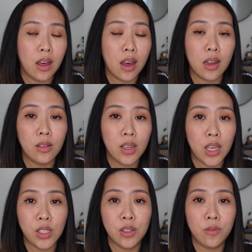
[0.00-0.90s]

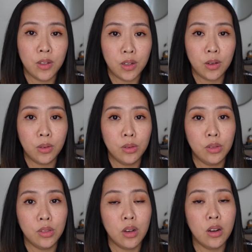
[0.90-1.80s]
alocasia
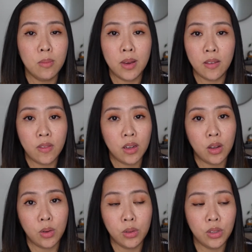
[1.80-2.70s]
videos on my
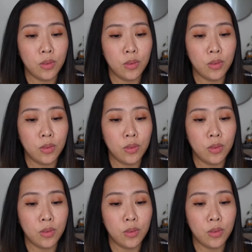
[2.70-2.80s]
videos.